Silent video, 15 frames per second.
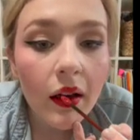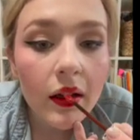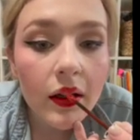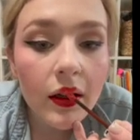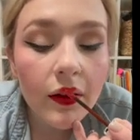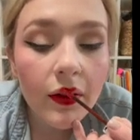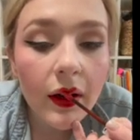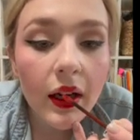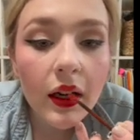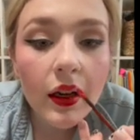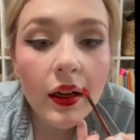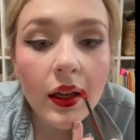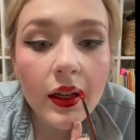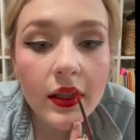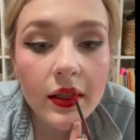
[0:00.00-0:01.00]
Define it
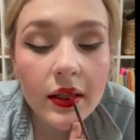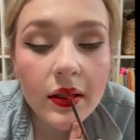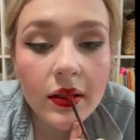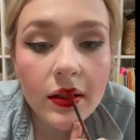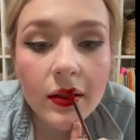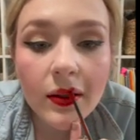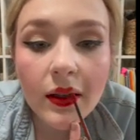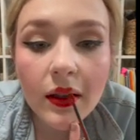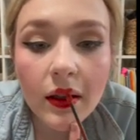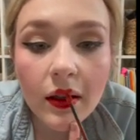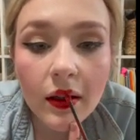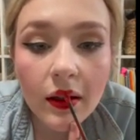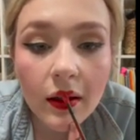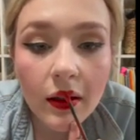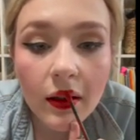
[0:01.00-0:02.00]
nice and strong.